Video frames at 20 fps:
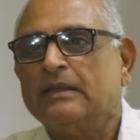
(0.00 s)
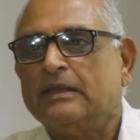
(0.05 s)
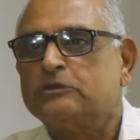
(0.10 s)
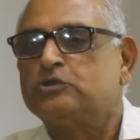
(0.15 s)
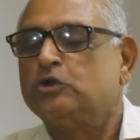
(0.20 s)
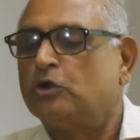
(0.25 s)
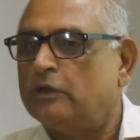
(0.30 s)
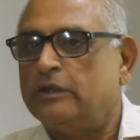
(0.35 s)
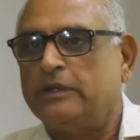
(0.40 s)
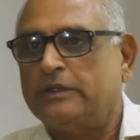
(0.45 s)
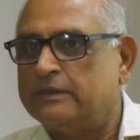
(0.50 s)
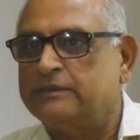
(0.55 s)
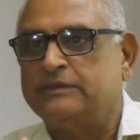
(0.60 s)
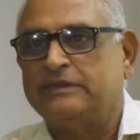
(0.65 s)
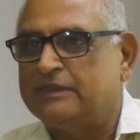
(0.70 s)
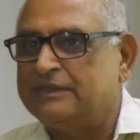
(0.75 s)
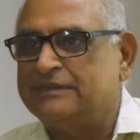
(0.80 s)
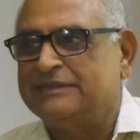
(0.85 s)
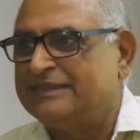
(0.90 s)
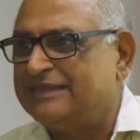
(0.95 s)
So
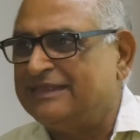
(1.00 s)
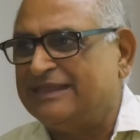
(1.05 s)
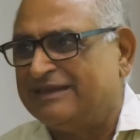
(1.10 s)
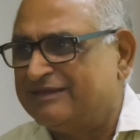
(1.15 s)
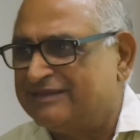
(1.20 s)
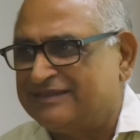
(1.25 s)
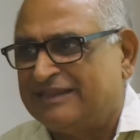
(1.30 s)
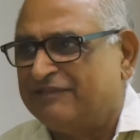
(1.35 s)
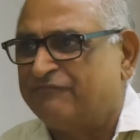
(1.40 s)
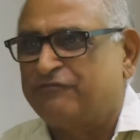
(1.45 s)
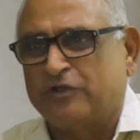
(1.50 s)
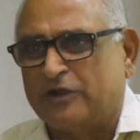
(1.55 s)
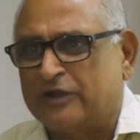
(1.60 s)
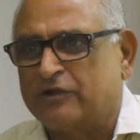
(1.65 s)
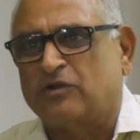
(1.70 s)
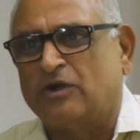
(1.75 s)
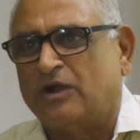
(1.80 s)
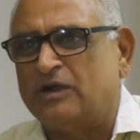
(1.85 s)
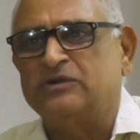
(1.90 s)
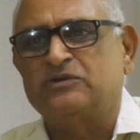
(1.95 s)
in, if you
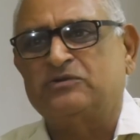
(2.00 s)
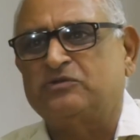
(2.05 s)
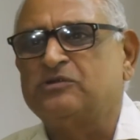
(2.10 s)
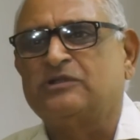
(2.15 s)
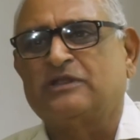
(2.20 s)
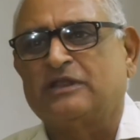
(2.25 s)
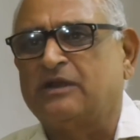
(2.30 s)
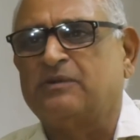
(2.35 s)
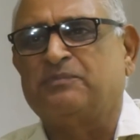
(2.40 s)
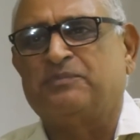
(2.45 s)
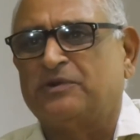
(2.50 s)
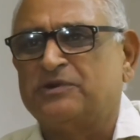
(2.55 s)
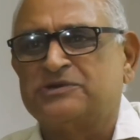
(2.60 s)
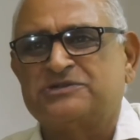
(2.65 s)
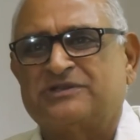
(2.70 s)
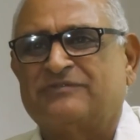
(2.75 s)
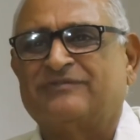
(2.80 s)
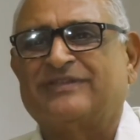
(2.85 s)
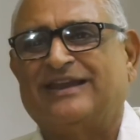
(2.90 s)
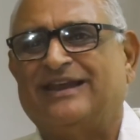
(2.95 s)
had gone through the
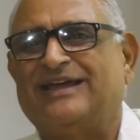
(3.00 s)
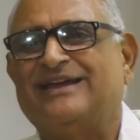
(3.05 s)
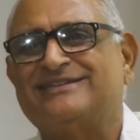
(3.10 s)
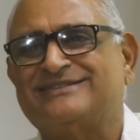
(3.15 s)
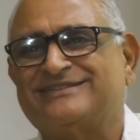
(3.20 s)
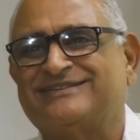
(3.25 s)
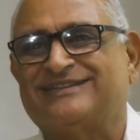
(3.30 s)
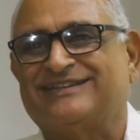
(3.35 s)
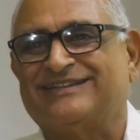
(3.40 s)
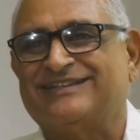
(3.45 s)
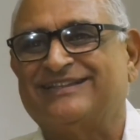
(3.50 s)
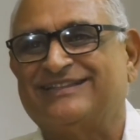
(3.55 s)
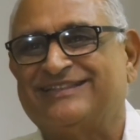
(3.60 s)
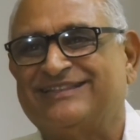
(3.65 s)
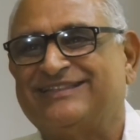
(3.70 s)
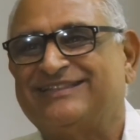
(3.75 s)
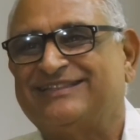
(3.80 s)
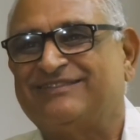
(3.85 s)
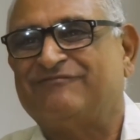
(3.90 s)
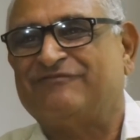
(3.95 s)
reports of the last uh,
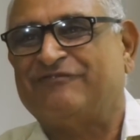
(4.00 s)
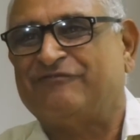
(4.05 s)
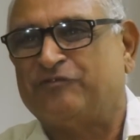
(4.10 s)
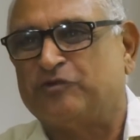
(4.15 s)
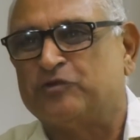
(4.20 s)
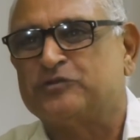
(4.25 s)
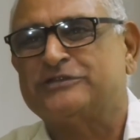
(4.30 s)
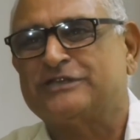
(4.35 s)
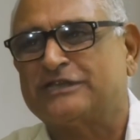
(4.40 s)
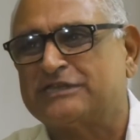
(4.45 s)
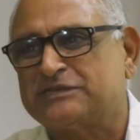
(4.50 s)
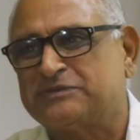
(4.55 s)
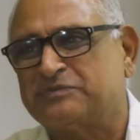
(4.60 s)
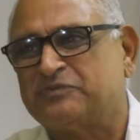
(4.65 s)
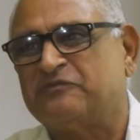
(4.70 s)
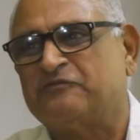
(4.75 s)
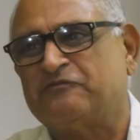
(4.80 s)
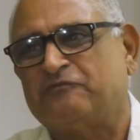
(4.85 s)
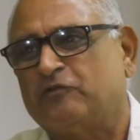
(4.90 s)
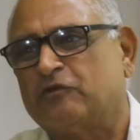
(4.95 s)
four, six,
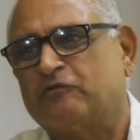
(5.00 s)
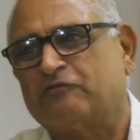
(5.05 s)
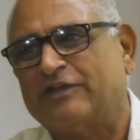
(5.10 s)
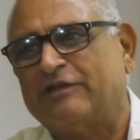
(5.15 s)
four,